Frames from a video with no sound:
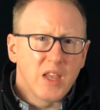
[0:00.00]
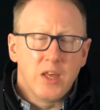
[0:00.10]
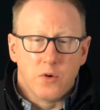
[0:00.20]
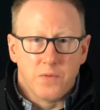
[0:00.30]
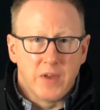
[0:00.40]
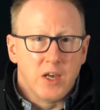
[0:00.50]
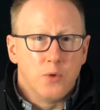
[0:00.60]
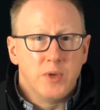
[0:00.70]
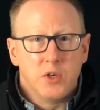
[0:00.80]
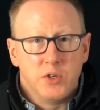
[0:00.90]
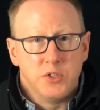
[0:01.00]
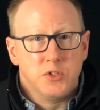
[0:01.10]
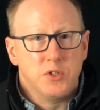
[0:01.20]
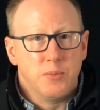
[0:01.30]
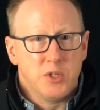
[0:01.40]
it'll fail
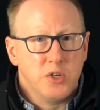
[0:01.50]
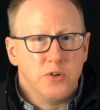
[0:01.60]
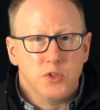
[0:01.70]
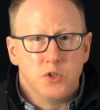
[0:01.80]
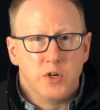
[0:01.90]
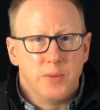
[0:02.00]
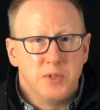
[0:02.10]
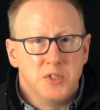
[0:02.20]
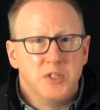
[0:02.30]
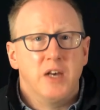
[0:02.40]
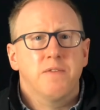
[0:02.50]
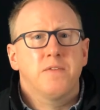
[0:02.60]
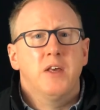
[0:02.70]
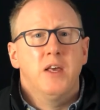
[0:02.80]
because the materials aren't up to snuff